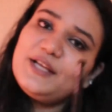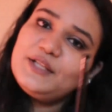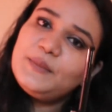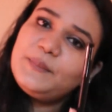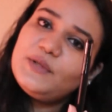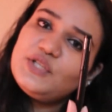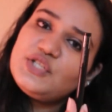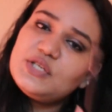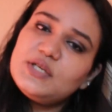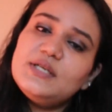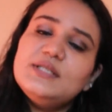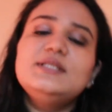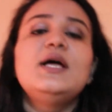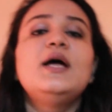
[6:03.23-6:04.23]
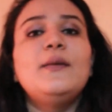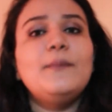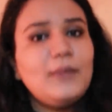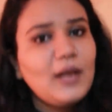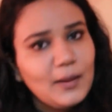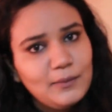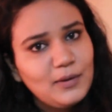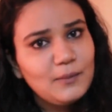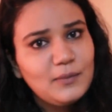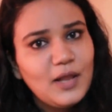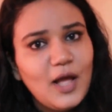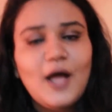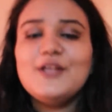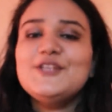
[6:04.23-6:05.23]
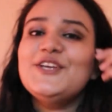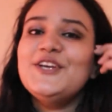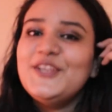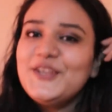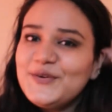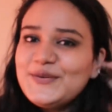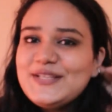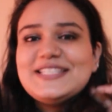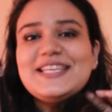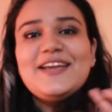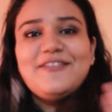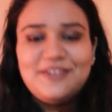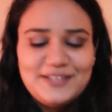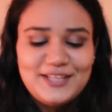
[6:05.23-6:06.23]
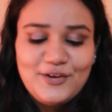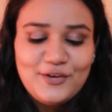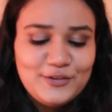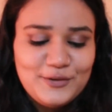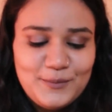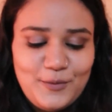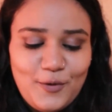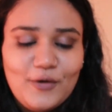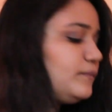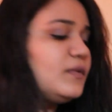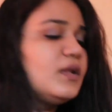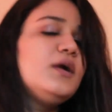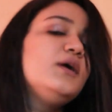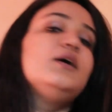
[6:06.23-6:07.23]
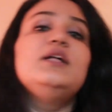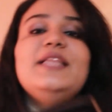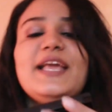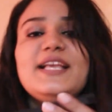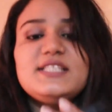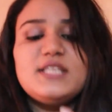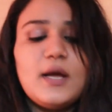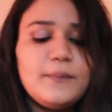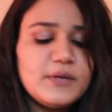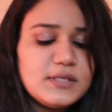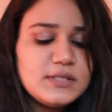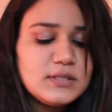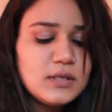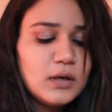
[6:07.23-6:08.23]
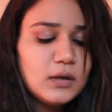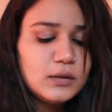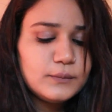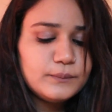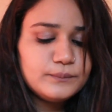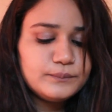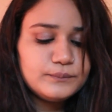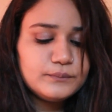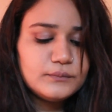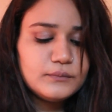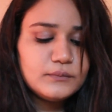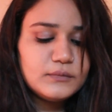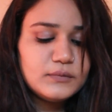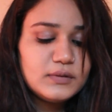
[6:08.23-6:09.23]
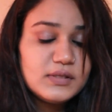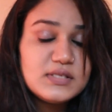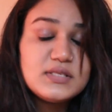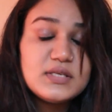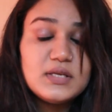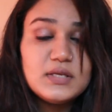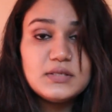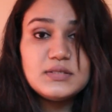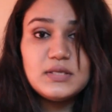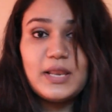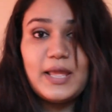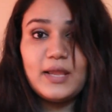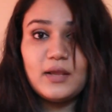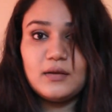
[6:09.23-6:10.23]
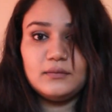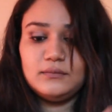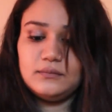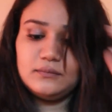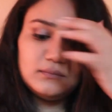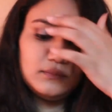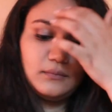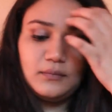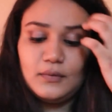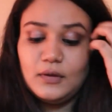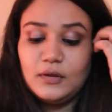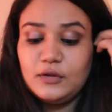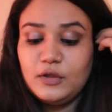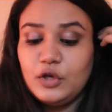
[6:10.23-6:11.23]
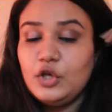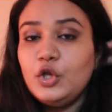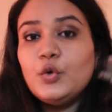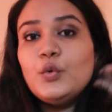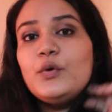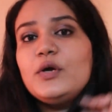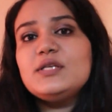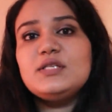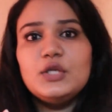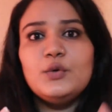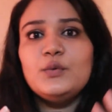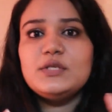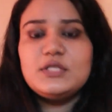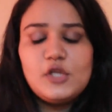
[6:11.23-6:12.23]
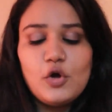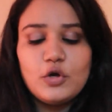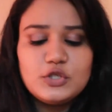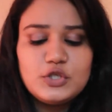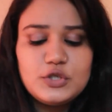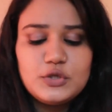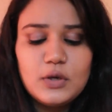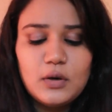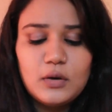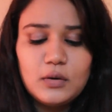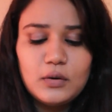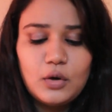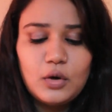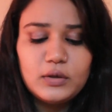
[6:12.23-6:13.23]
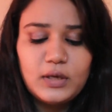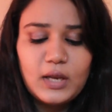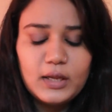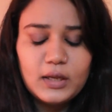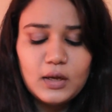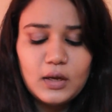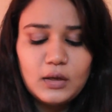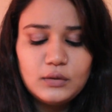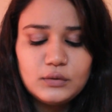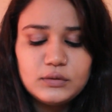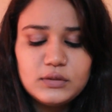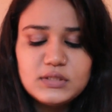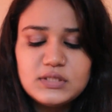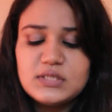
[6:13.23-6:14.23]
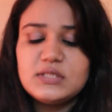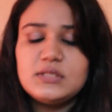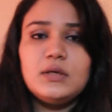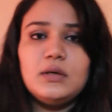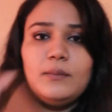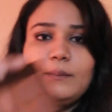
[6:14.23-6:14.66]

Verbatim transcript: taken the pictures, blah blah blah, so you will see everything on the blog. Next up is um, this is like the newest newest launch uh, on Nykaa. This is the